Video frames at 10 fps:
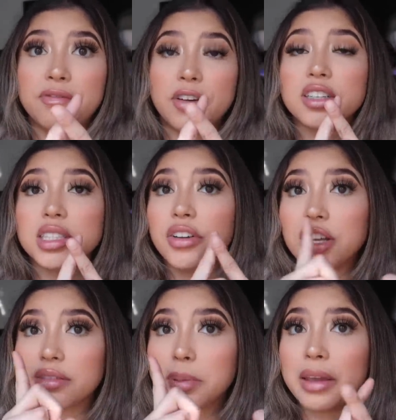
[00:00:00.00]
first of all,
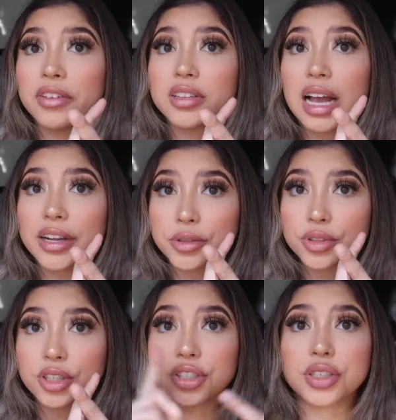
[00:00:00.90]
you have to pay for the actual
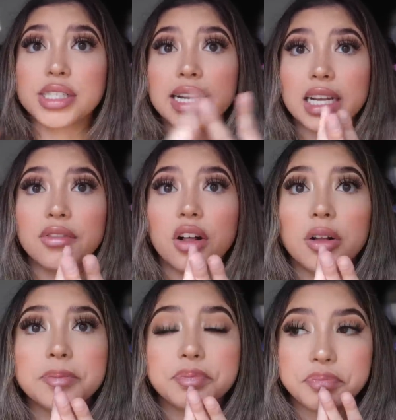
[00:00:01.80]
surgery. Second of
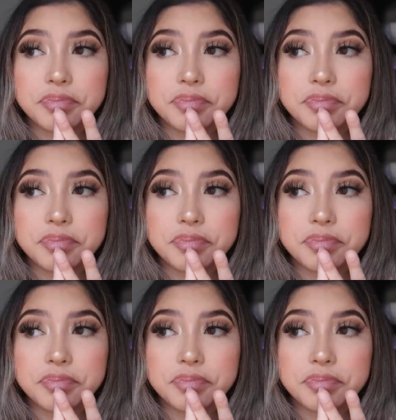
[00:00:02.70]
all,